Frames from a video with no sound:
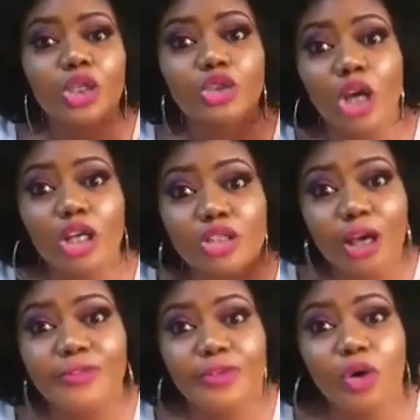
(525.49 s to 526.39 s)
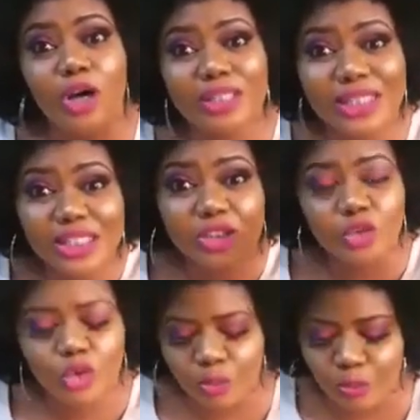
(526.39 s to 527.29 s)
Those of you on this
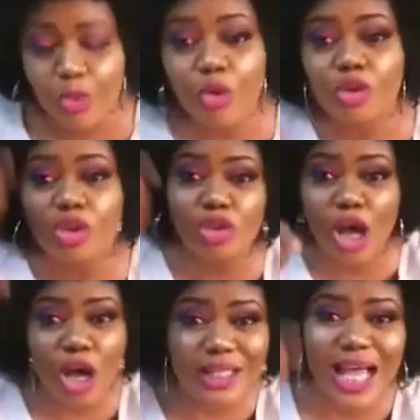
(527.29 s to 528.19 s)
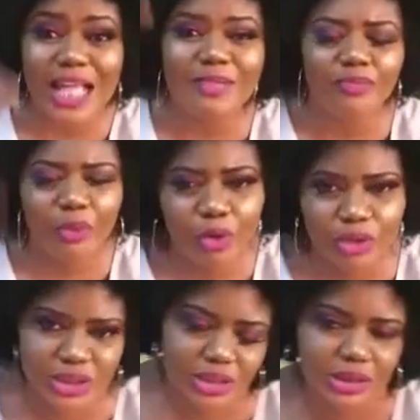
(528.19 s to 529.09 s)
group who saw that
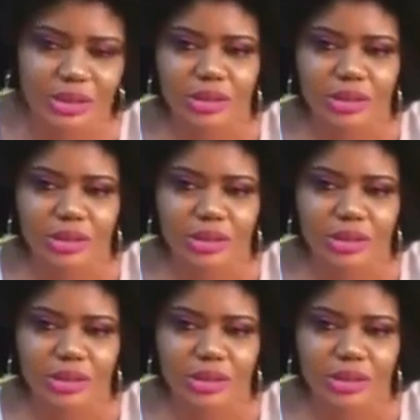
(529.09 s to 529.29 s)
post,